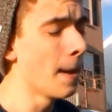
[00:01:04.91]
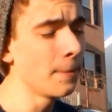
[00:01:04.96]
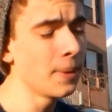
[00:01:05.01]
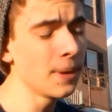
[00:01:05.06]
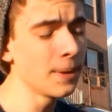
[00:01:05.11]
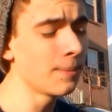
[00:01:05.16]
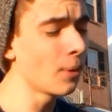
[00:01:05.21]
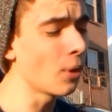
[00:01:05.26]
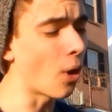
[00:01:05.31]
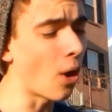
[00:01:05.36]

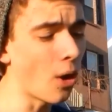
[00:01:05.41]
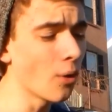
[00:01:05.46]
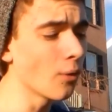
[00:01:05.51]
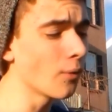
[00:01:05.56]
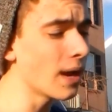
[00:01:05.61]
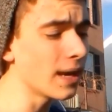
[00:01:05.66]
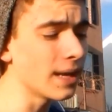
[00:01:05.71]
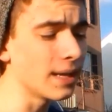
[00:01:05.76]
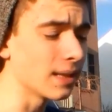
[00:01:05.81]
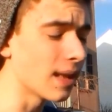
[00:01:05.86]
people
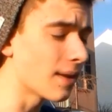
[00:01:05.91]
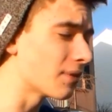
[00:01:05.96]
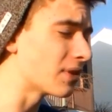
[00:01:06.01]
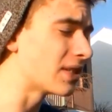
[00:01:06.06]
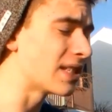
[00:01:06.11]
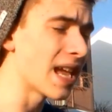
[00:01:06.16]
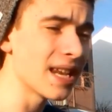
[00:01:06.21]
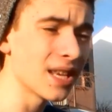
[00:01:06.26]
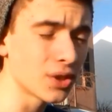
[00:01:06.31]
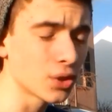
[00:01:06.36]
already
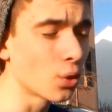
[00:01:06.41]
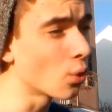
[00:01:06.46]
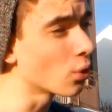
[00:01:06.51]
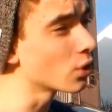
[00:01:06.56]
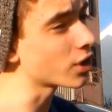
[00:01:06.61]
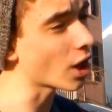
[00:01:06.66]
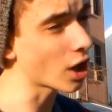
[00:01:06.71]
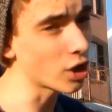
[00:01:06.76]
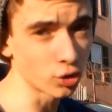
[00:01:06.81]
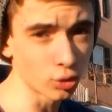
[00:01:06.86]
levitated
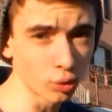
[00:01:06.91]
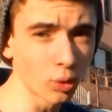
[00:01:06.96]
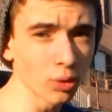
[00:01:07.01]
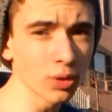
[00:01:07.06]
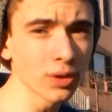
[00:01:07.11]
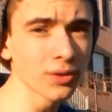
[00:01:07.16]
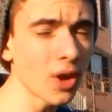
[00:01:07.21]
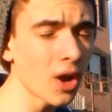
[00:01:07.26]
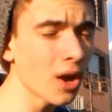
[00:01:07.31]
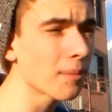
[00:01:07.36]
towards a
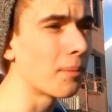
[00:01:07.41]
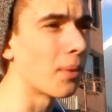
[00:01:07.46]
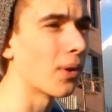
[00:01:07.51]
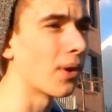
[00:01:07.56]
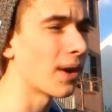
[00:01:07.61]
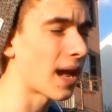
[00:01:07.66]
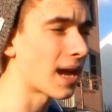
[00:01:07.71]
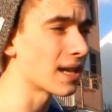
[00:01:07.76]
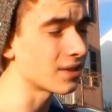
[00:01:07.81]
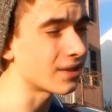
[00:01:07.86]
Drumroll
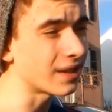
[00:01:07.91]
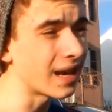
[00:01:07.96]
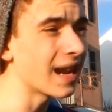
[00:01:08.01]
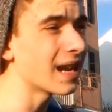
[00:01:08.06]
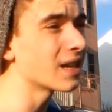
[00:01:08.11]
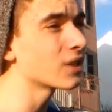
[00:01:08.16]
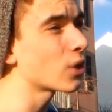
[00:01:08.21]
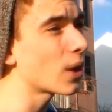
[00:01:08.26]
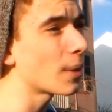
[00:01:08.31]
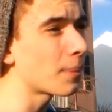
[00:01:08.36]
Lockport as their
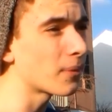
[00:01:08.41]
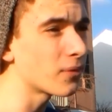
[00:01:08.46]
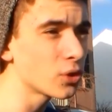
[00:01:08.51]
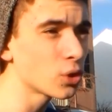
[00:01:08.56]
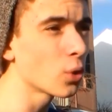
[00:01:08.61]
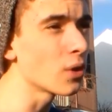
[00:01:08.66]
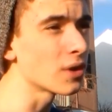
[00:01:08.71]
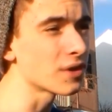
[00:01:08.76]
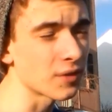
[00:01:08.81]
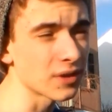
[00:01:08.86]
hand trap of
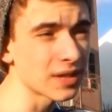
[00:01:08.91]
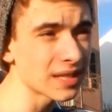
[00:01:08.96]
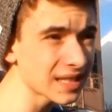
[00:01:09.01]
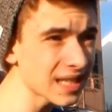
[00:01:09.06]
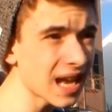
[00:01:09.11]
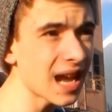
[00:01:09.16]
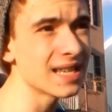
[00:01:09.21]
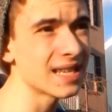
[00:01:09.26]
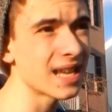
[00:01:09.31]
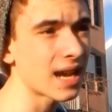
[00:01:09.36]
choice for the
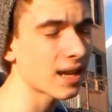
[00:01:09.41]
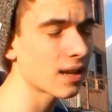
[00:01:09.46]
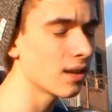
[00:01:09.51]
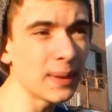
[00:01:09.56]
side deck,